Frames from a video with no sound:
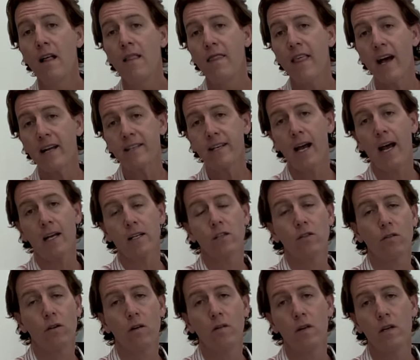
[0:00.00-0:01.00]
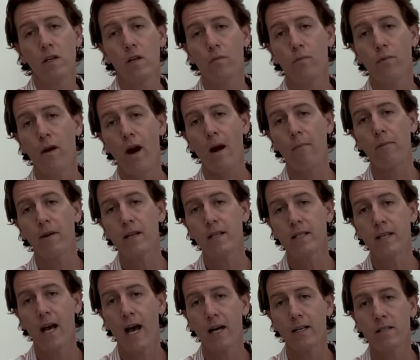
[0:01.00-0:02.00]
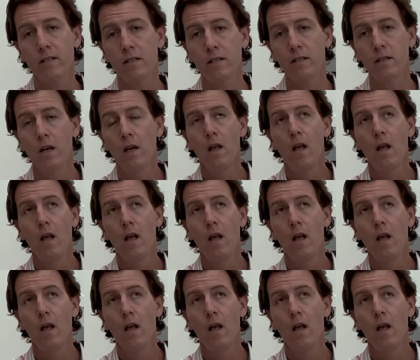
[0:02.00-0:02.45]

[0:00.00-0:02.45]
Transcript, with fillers: That's escrowed in your property taxes.